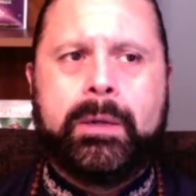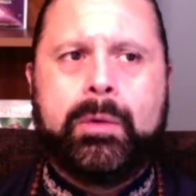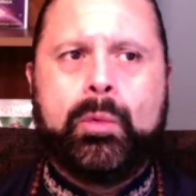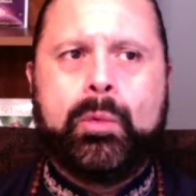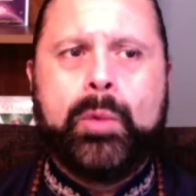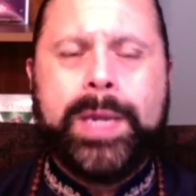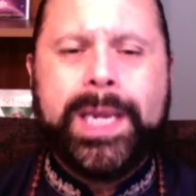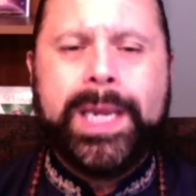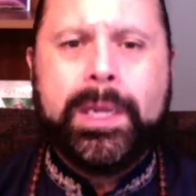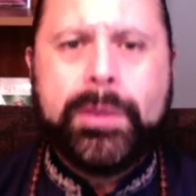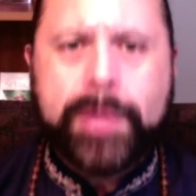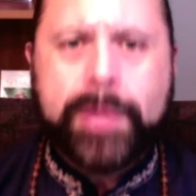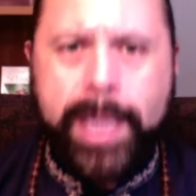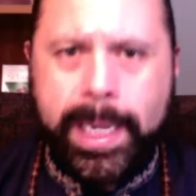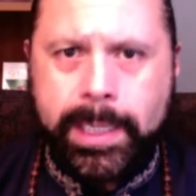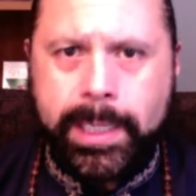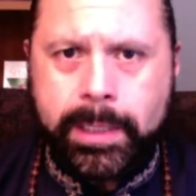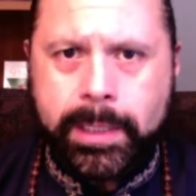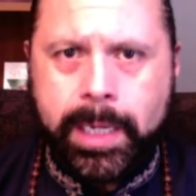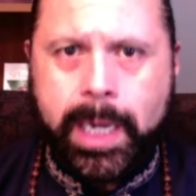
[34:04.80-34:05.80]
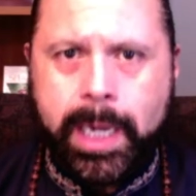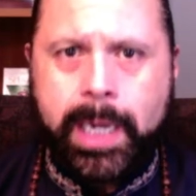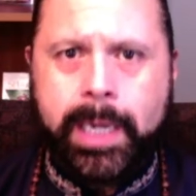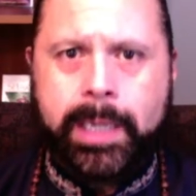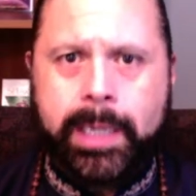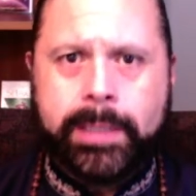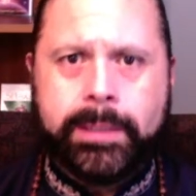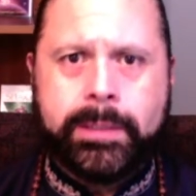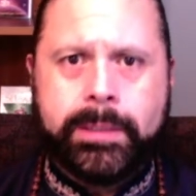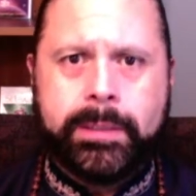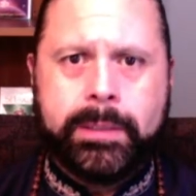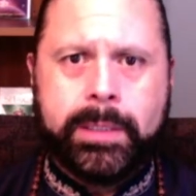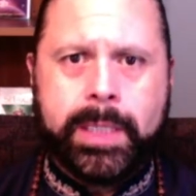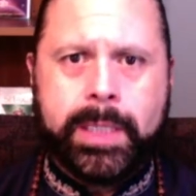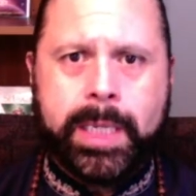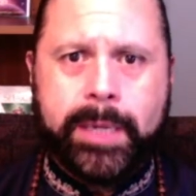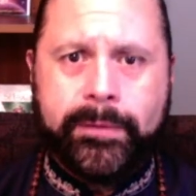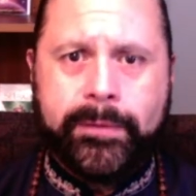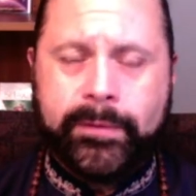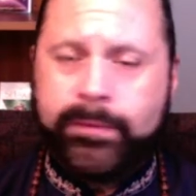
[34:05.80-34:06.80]
we thank God
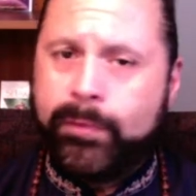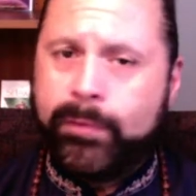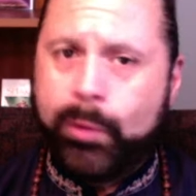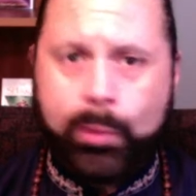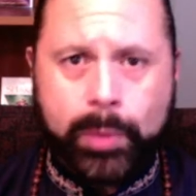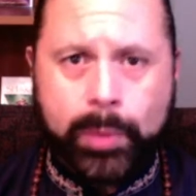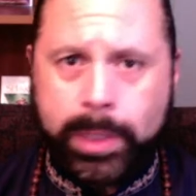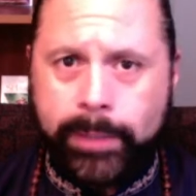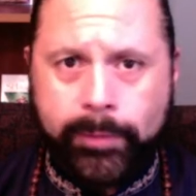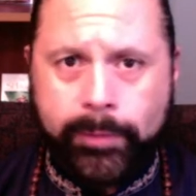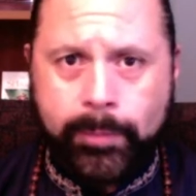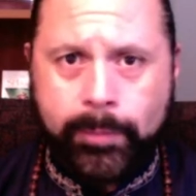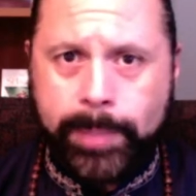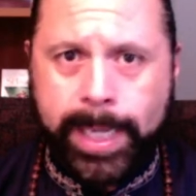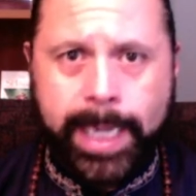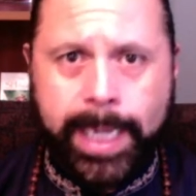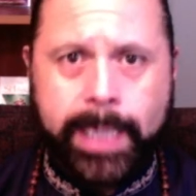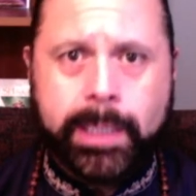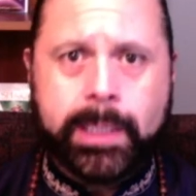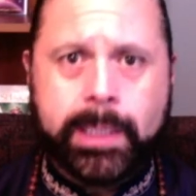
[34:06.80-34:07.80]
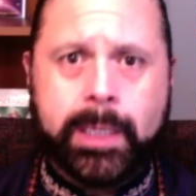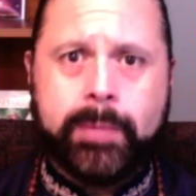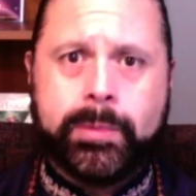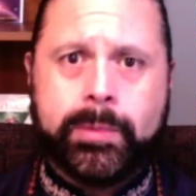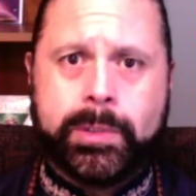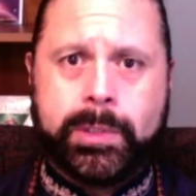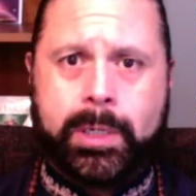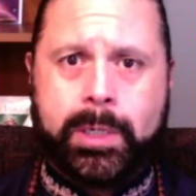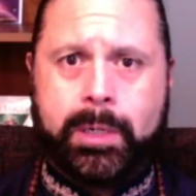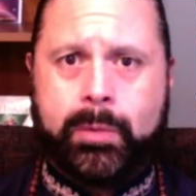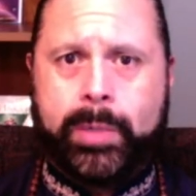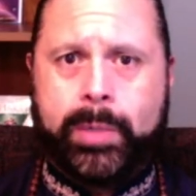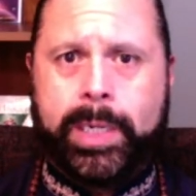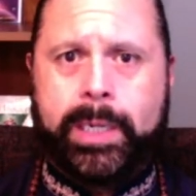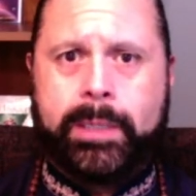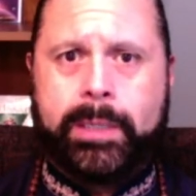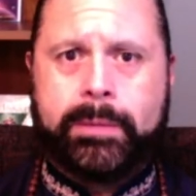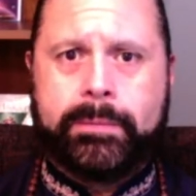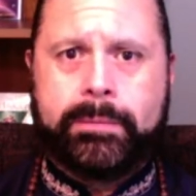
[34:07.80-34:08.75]
even for whatever pain comes our way.